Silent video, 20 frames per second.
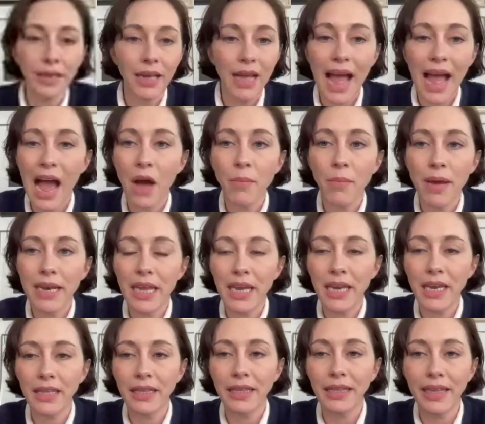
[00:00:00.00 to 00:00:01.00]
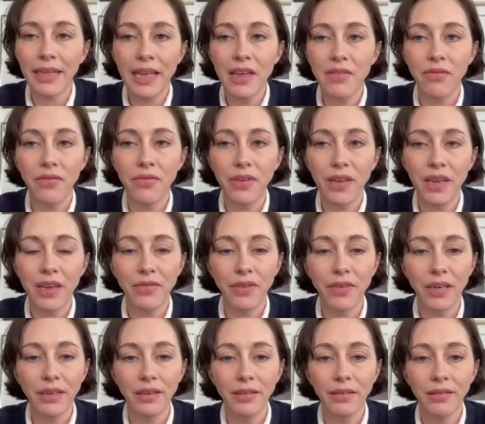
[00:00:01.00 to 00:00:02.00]
how many can live
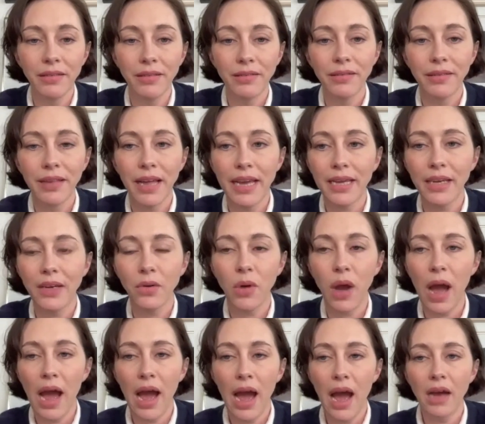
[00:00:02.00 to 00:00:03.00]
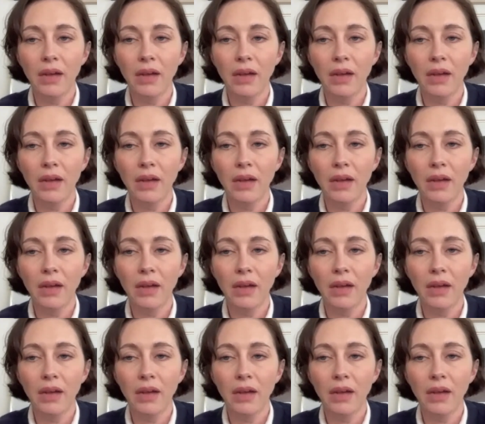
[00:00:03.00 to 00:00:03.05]
even? Like oh how-